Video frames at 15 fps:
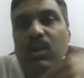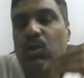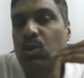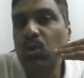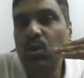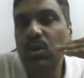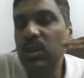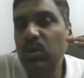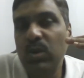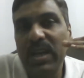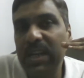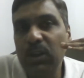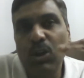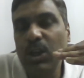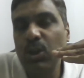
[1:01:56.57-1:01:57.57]
You
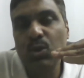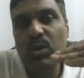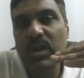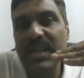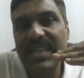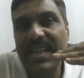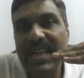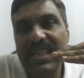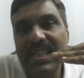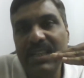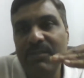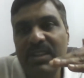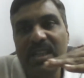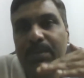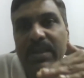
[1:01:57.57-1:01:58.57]
cannot do any
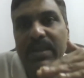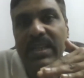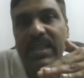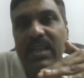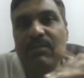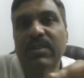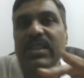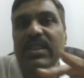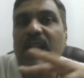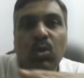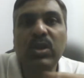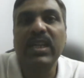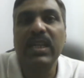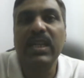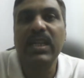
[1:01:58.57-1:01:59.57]
activity period
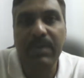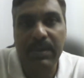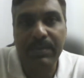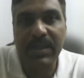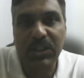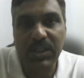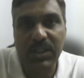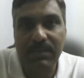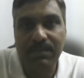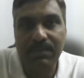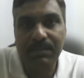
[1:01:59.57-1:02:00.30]
without any preparation.